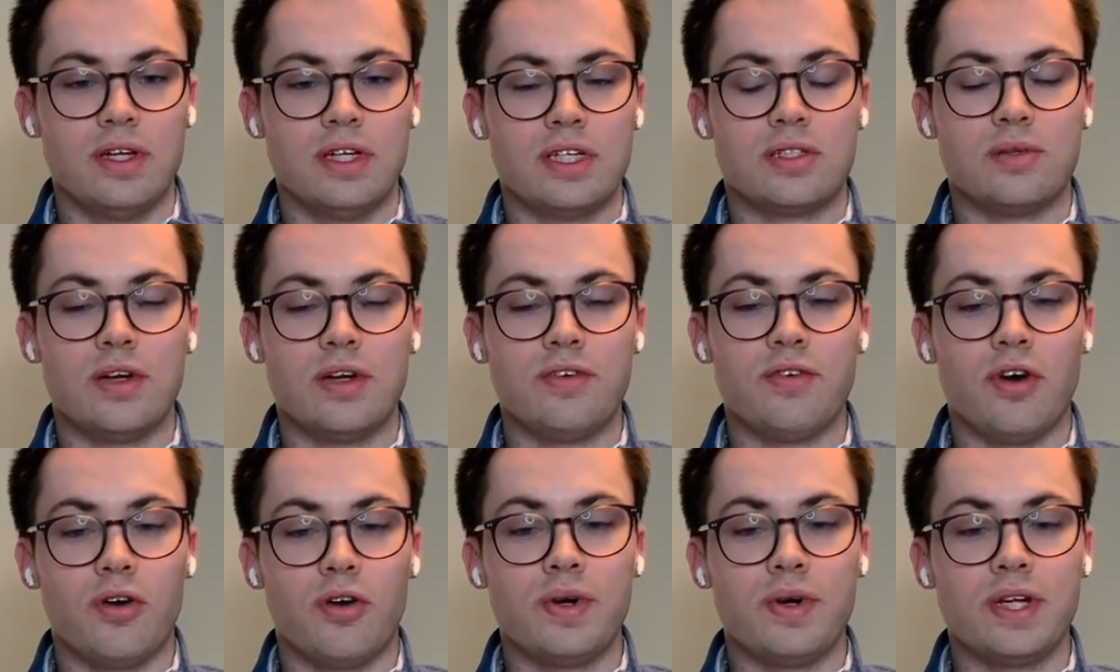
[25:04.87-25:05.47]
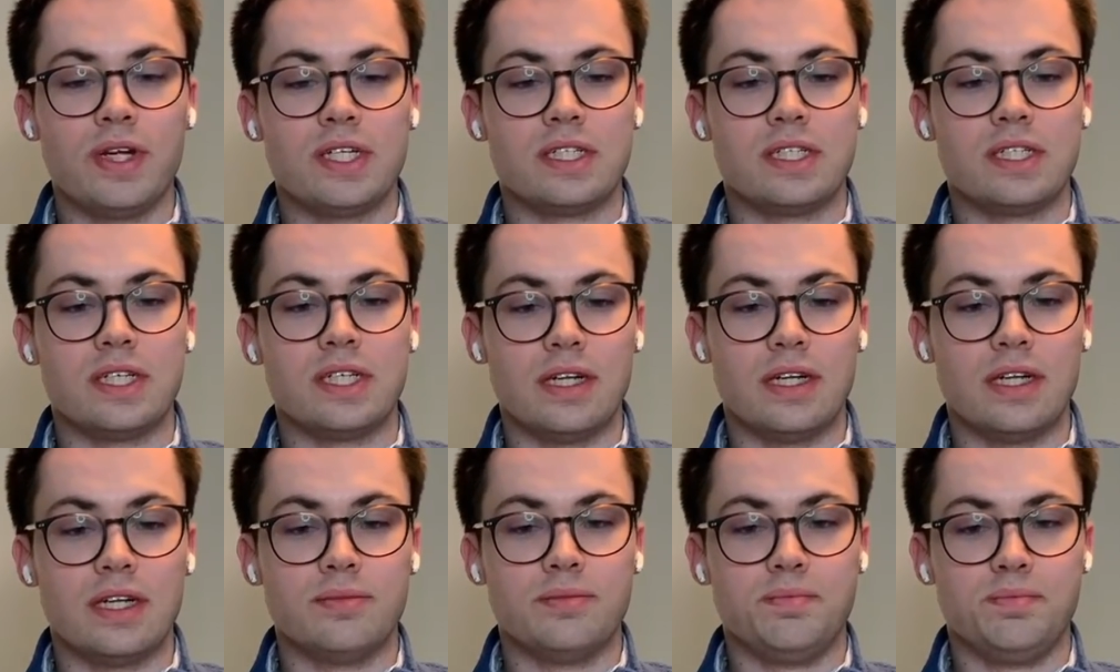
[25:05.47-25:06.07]
So we've already
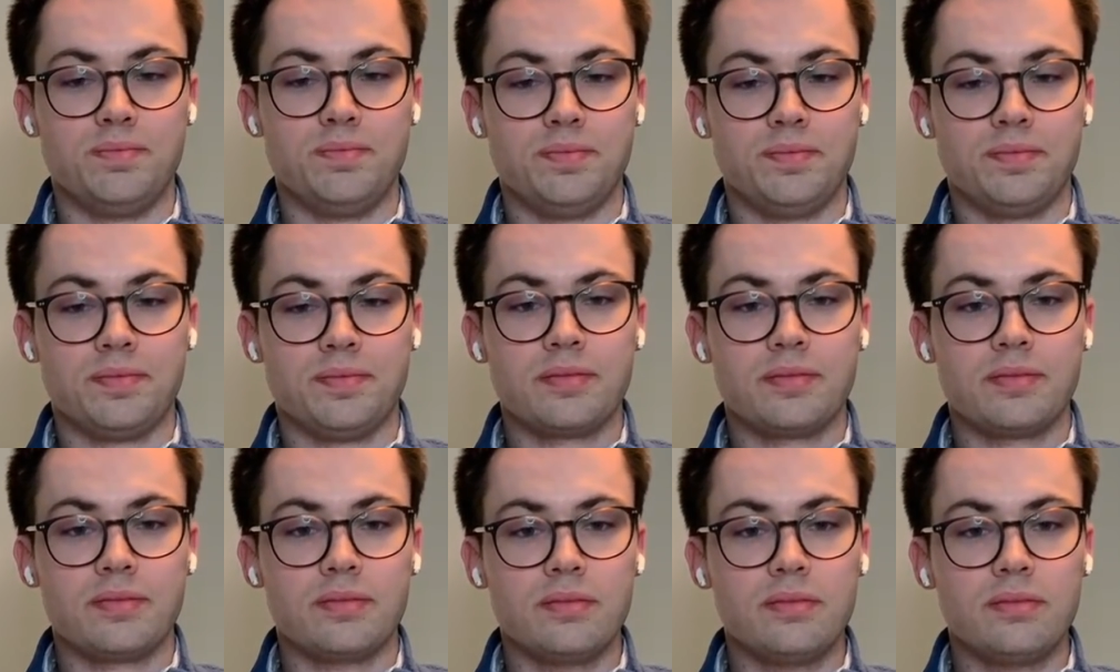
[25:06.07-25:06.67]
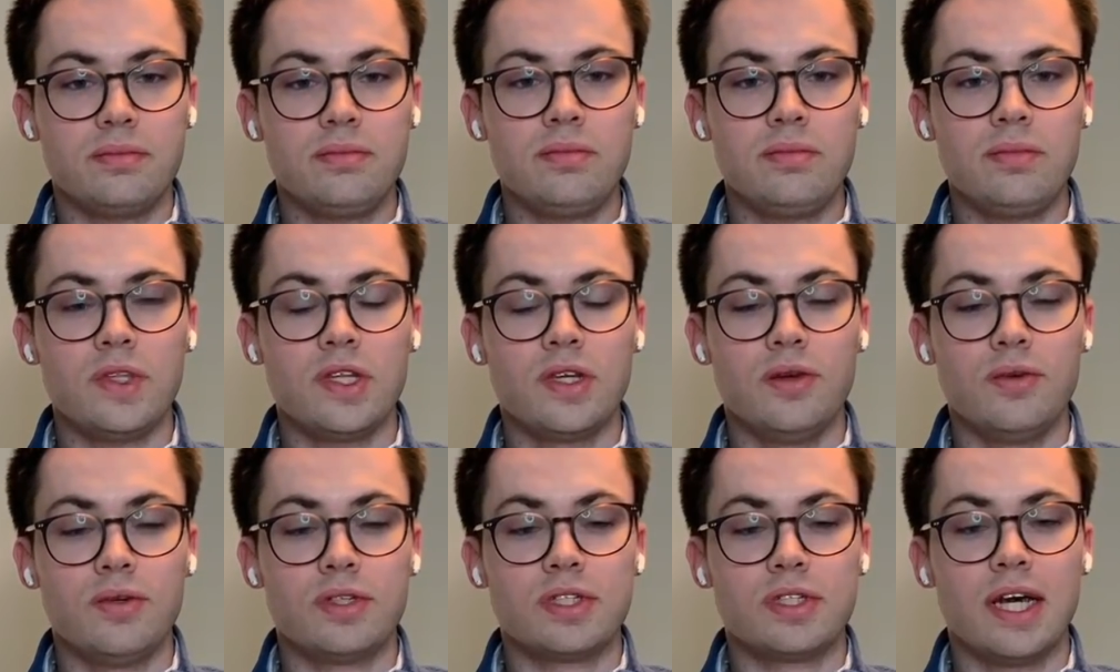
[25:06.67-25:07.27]
seen
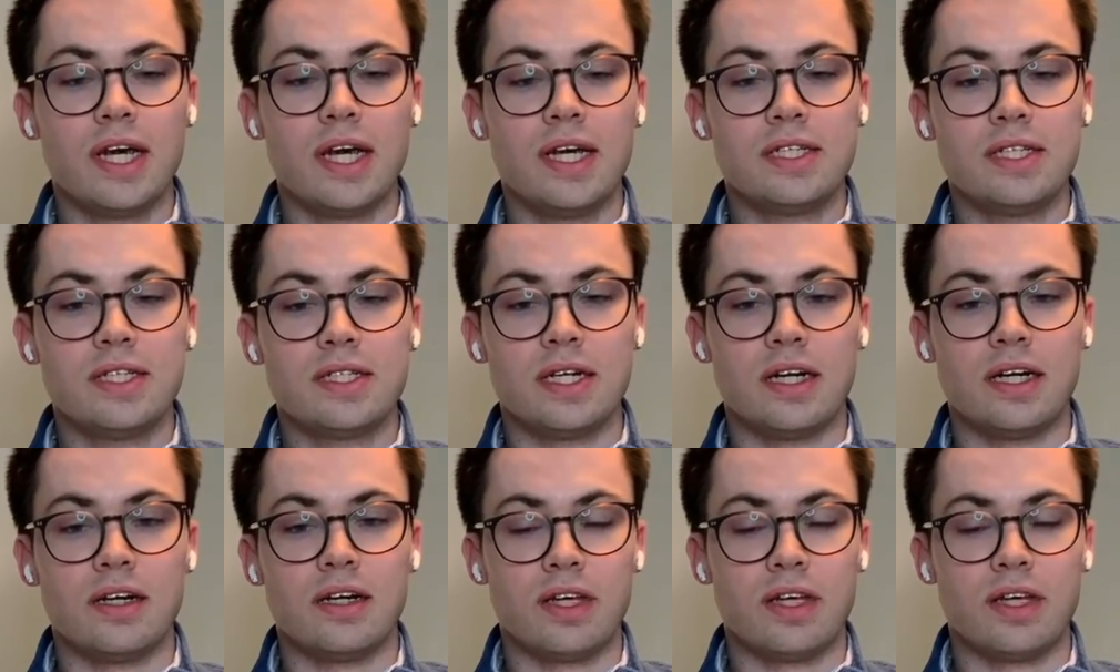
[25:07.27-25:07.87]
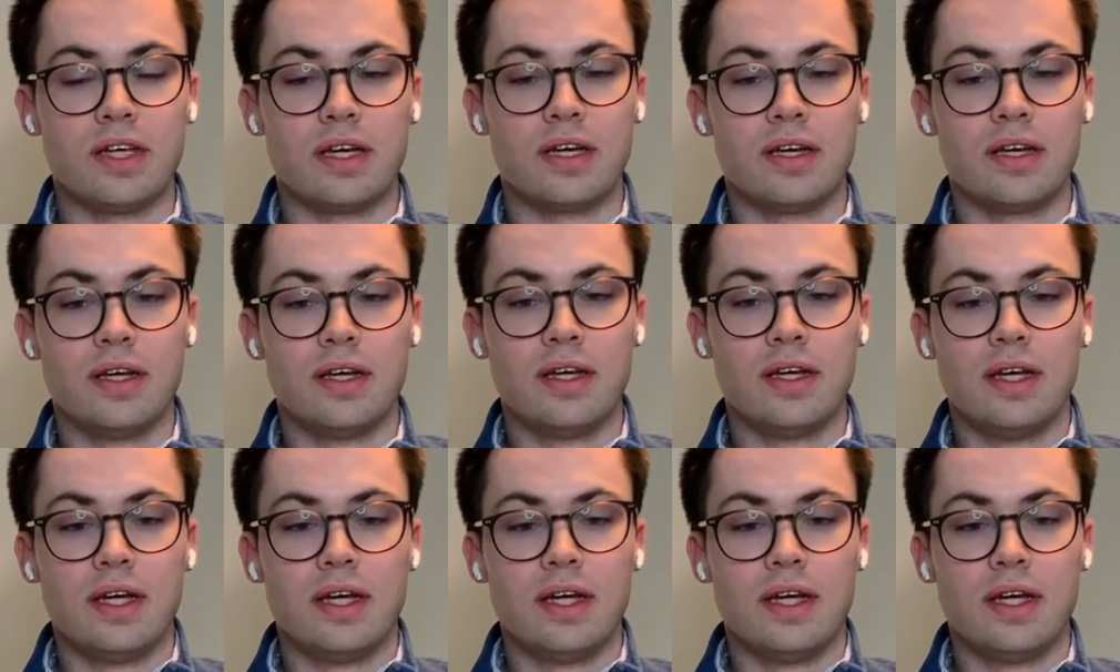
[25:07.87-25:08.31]
use cases, and I think